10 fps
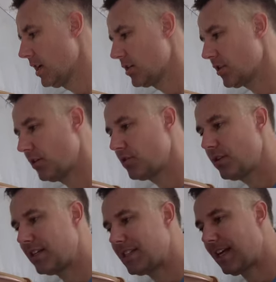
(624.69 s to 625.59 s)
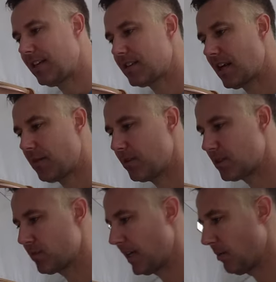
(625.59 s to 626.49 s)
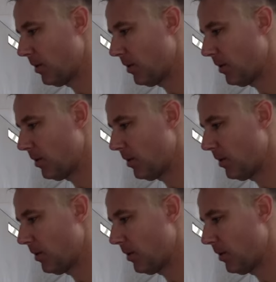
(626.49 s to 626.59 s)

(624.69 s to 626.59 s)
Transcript: So I'll do exactly the same with the speaker